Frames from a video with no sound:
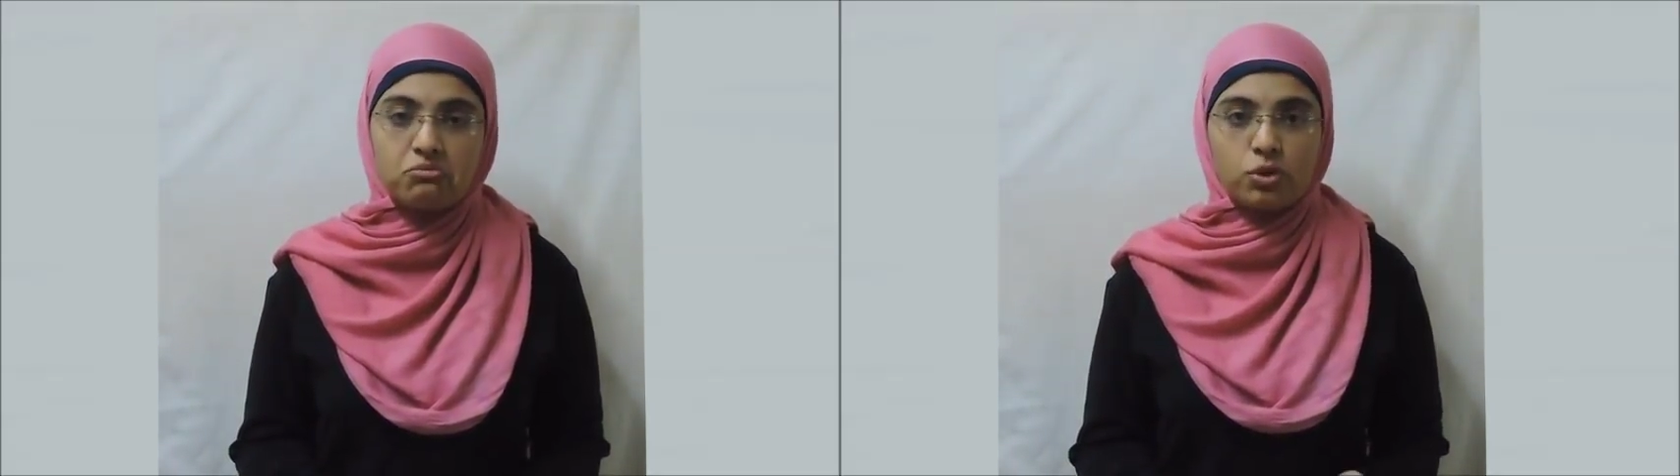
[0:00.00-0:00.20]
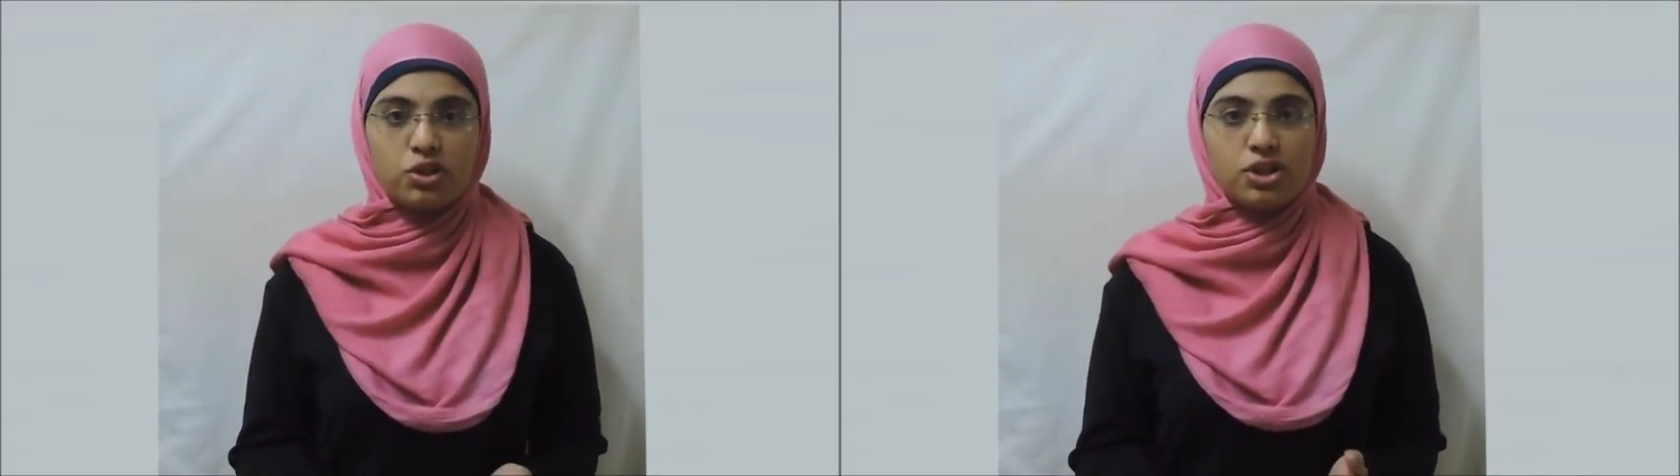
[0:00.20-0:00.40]

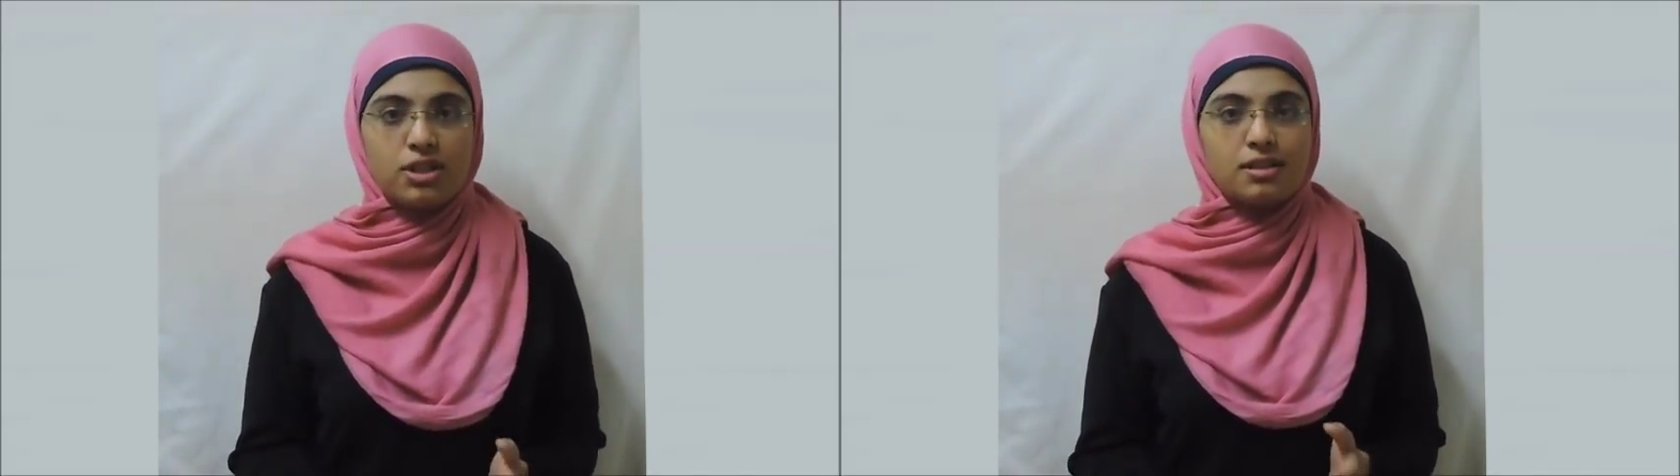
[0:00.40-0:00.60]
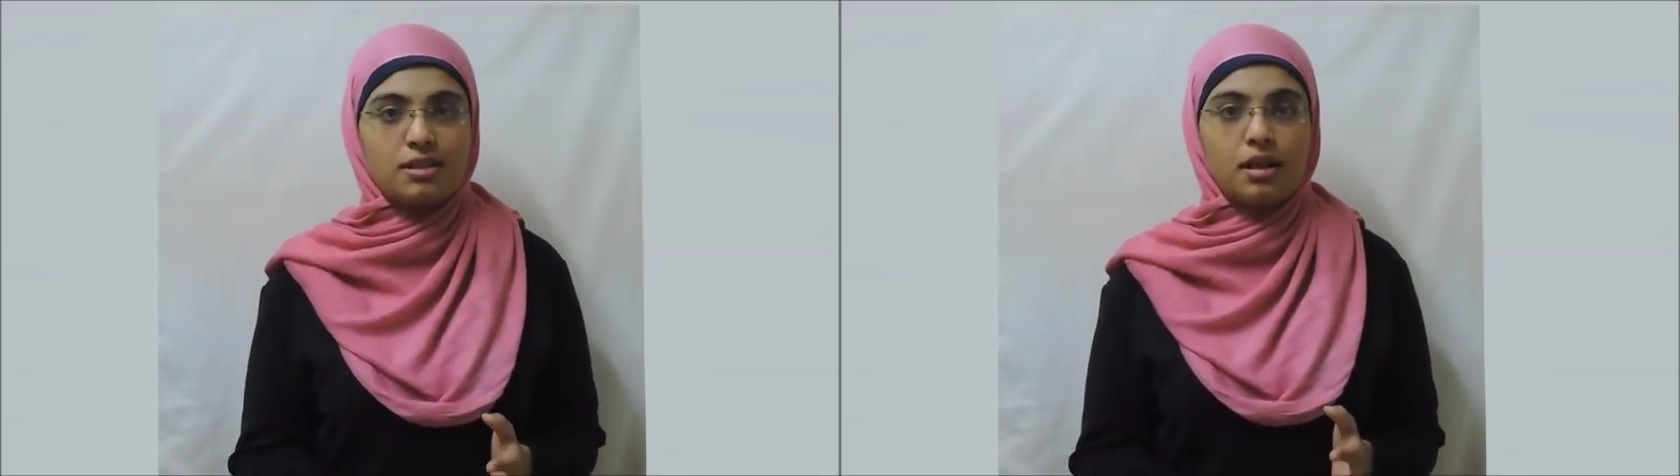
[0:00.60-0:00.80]
which
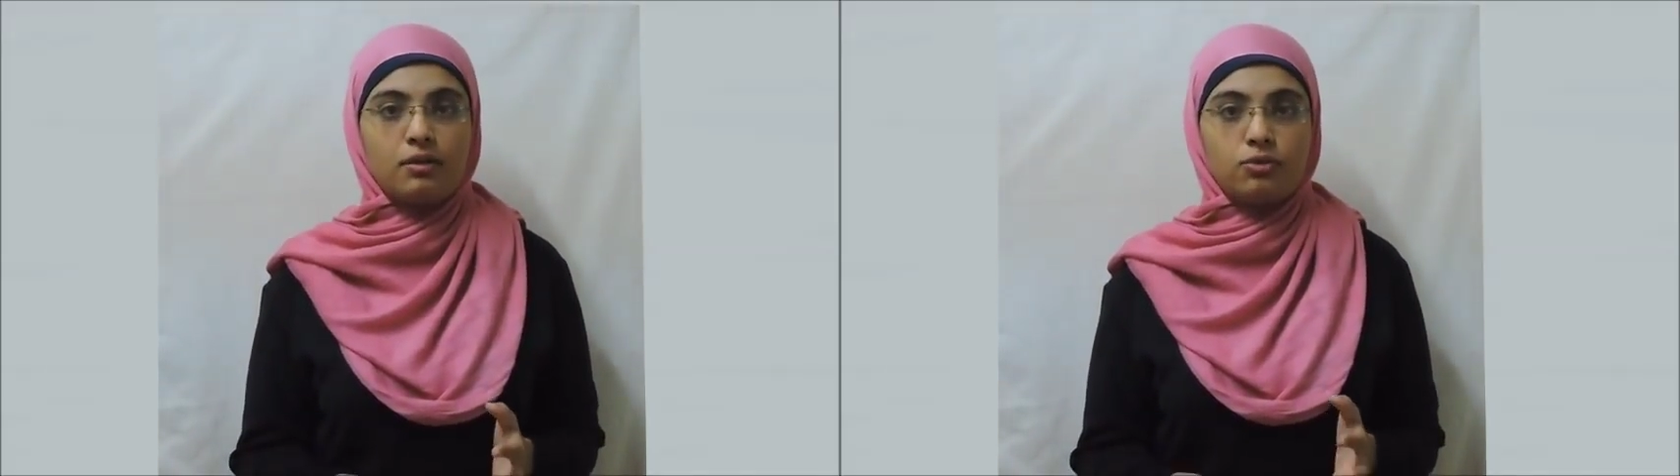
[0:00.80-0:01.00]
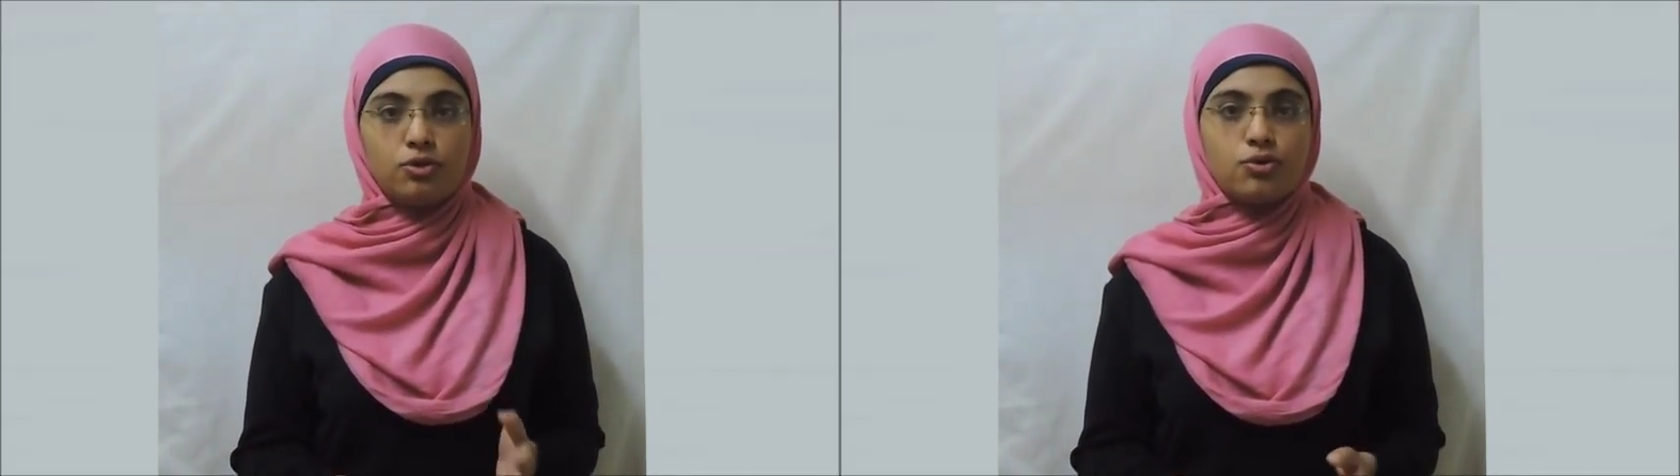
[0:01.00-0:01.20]
is
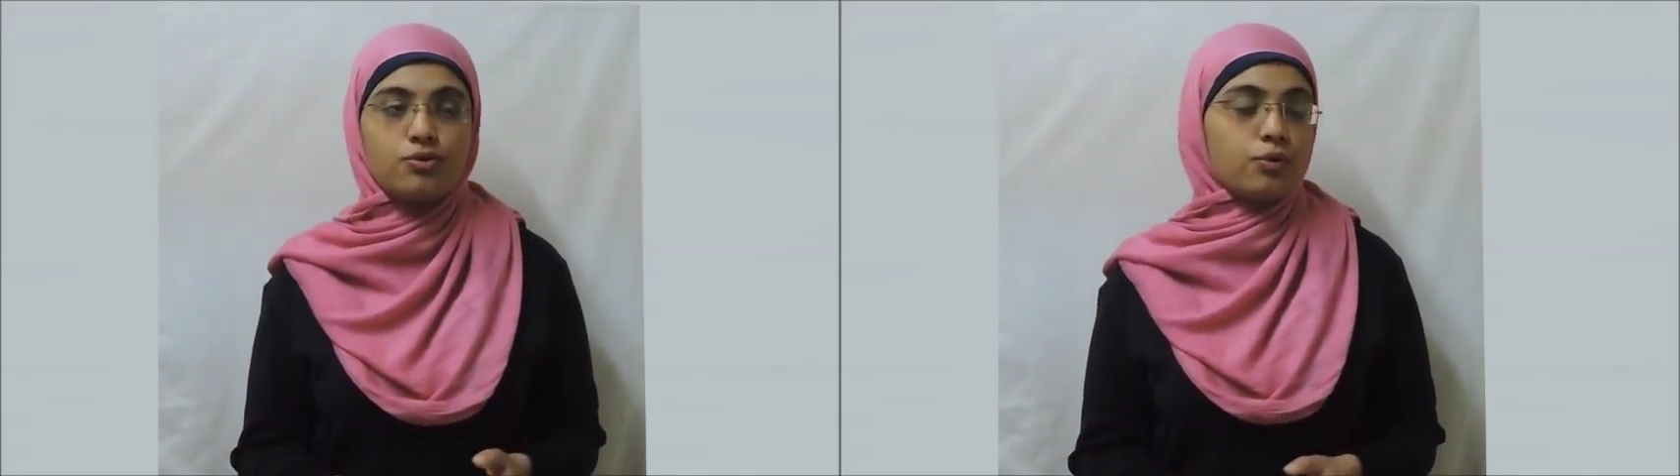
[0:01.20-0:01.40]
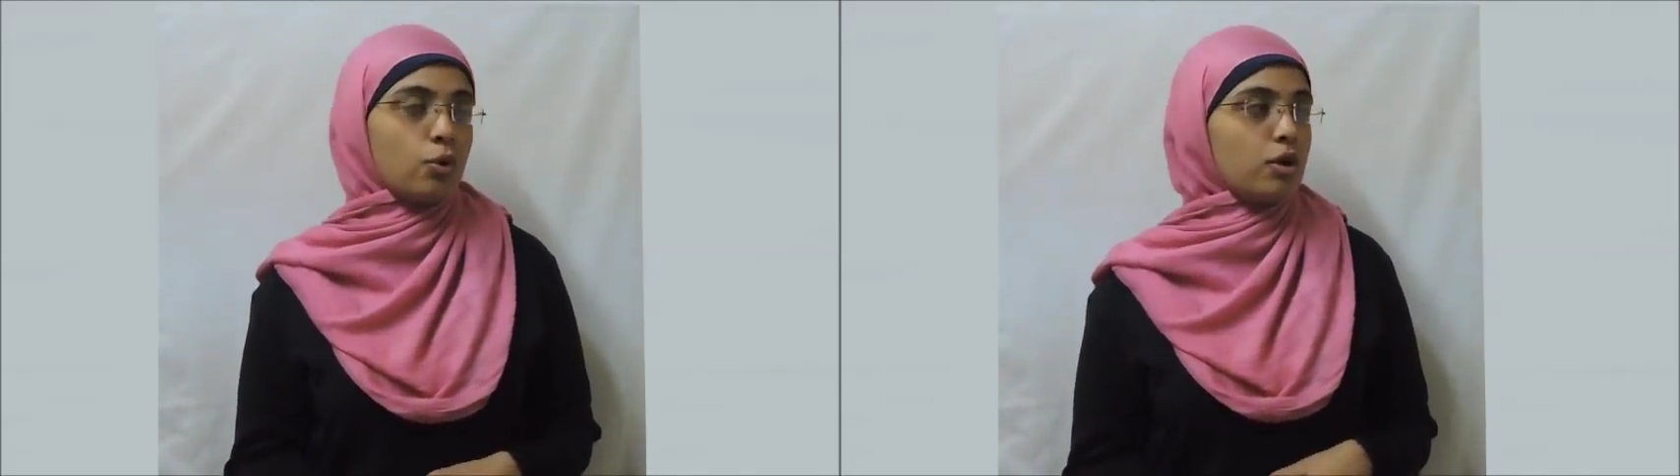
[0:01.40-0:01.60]

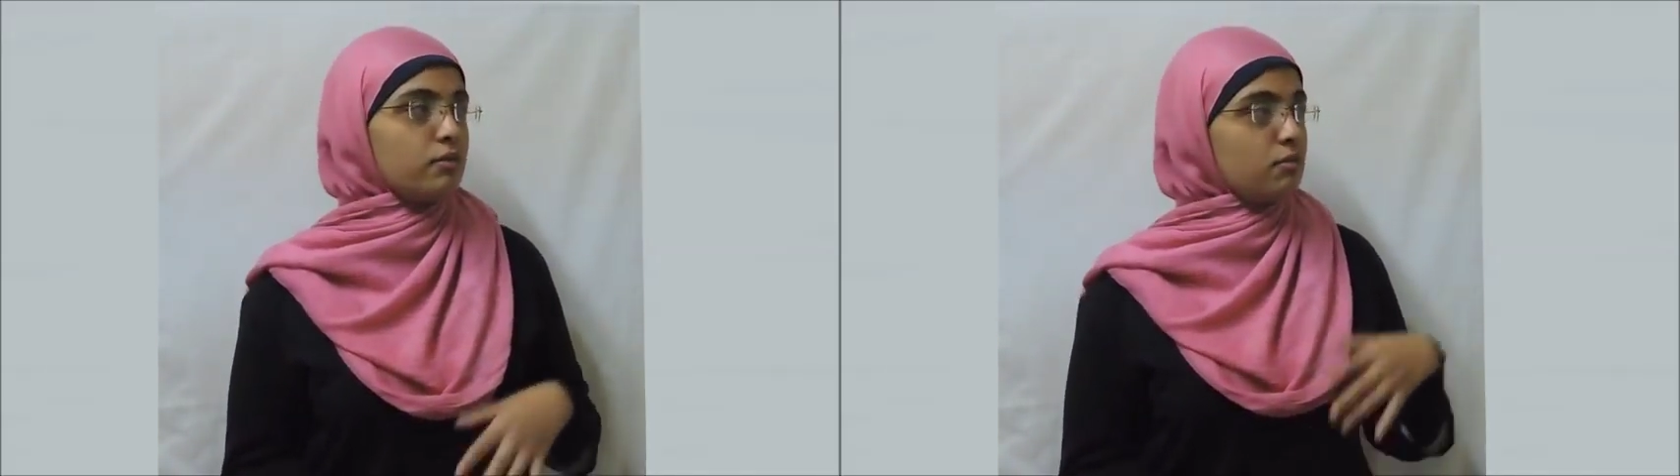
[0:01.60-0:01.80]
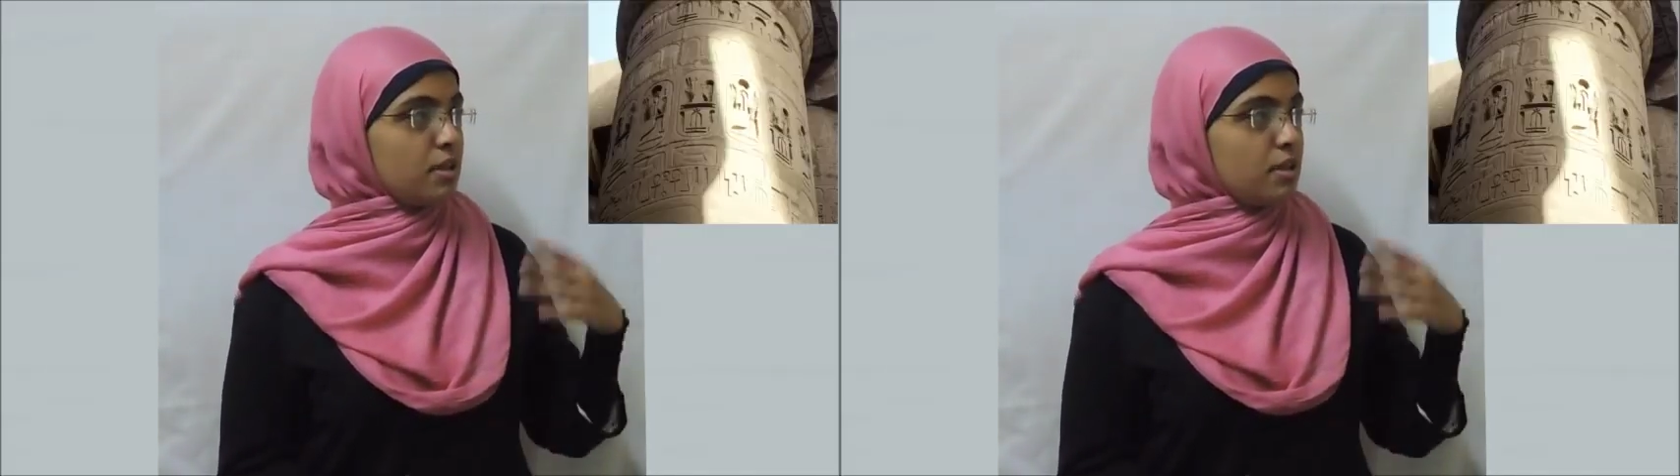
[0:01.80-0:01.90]
used for